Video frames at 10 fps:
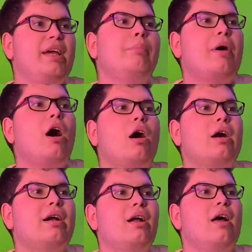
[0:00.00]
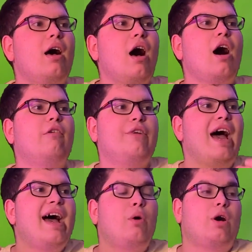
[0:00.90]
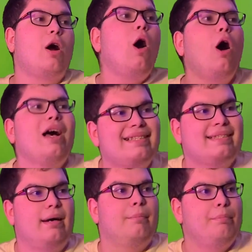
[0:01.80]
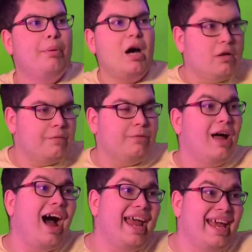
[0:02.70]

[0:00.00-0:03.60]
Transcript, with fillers: a part of our awesome butterfly